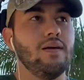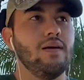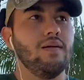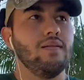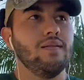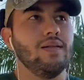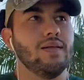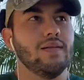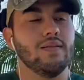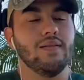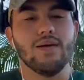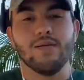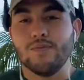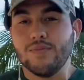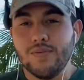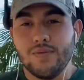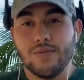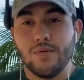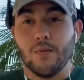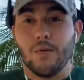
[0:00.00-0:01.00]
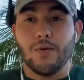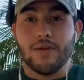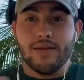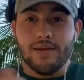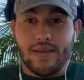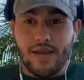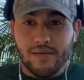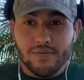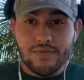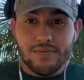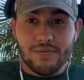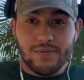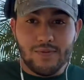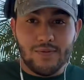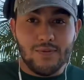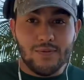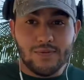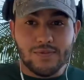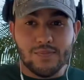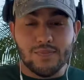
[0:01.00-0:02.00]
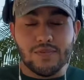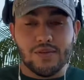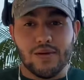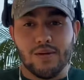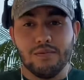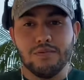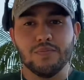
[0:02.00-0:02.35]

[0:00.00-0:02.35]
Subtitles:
Like, Veve won't announce it to you sometimes,